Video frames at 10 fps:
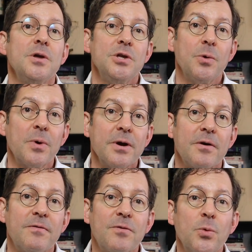You want to
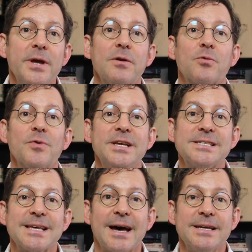avoid
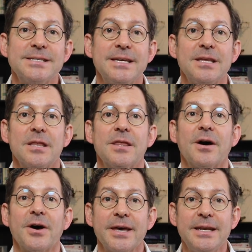resizing the
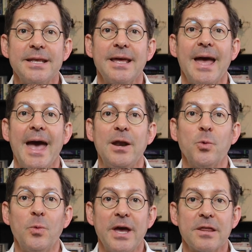height
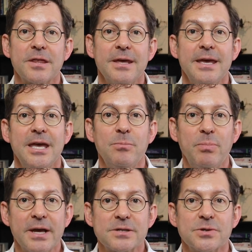and width in
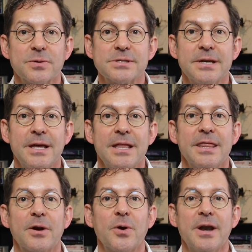pixels
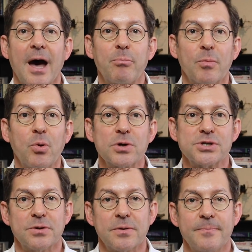that are not
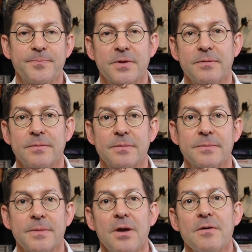proportional.
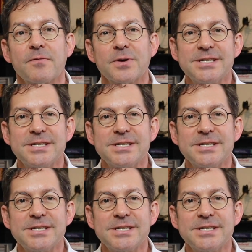For